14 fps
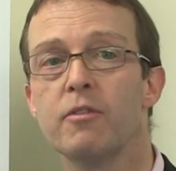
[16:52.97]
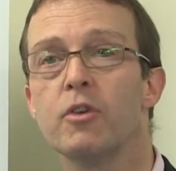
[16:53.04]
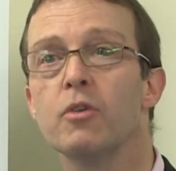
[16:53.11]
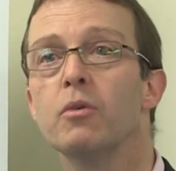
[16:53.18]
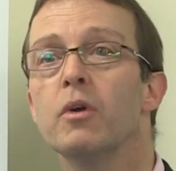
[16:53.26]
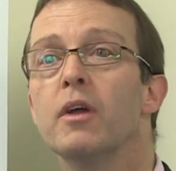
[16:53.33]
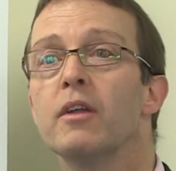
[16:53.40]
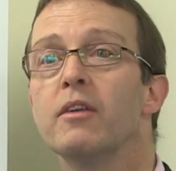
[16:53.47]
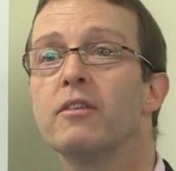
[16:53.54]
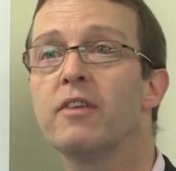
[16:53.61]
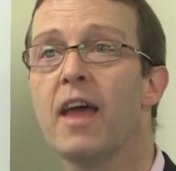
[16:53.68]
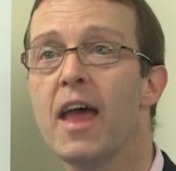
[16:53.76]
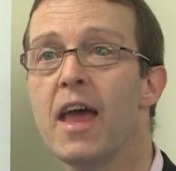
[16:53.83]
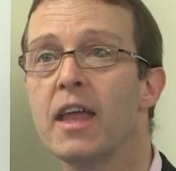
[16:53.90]
you
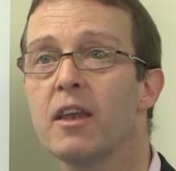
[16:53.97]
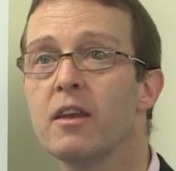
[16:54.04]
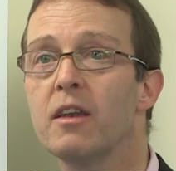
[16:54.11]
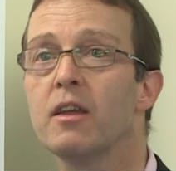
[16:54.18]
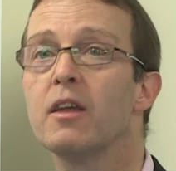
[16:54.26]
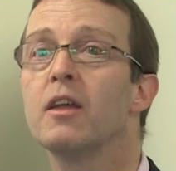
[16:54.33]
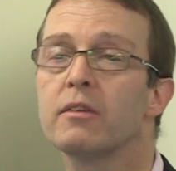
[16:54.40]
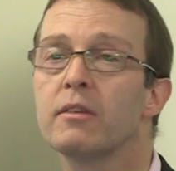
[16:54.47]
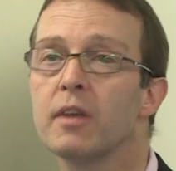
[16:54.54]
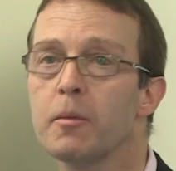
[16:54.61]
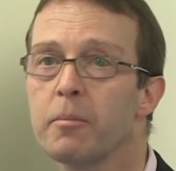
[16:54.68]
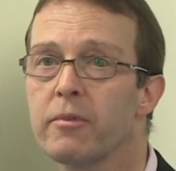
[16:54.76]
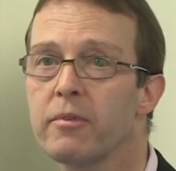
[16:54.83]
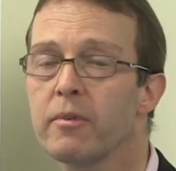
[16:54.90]
10
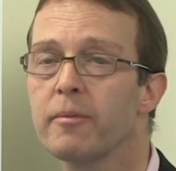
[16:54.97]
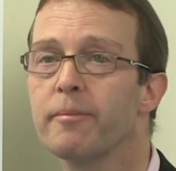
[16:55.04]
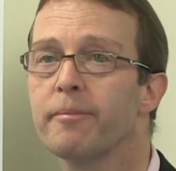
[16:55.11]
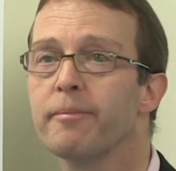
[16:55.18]
tips.